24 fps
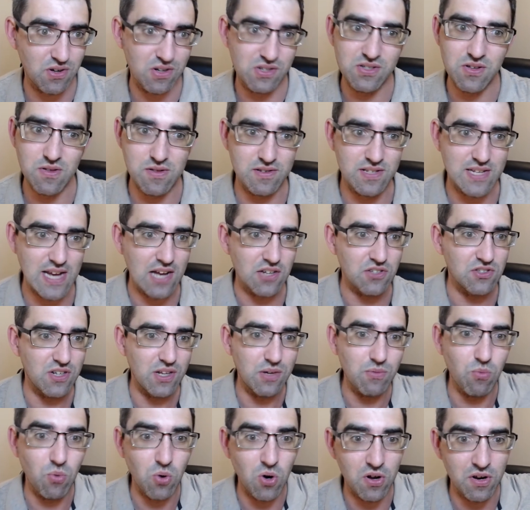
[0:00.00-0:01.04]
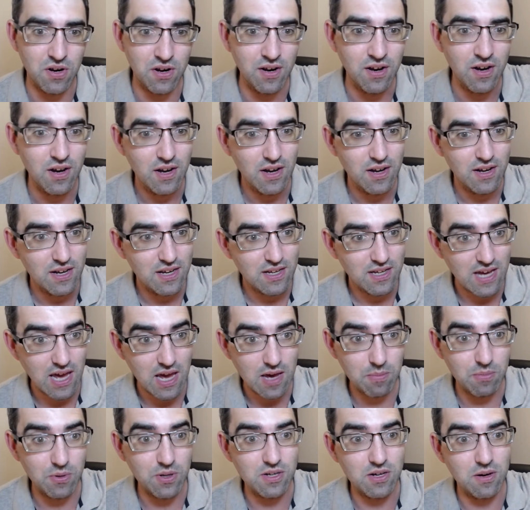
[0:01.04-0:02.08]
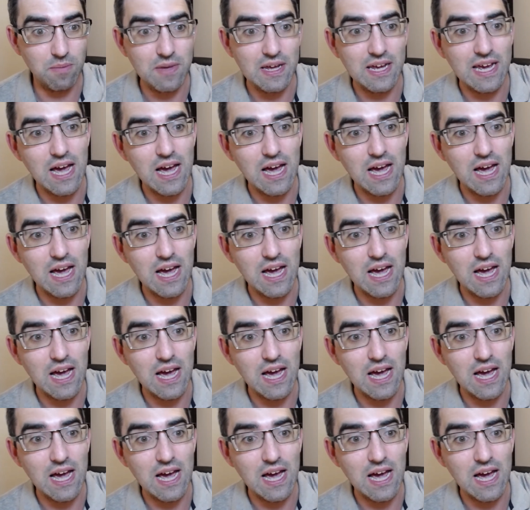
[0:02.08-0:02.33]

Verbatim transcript: So there's actually one cable coming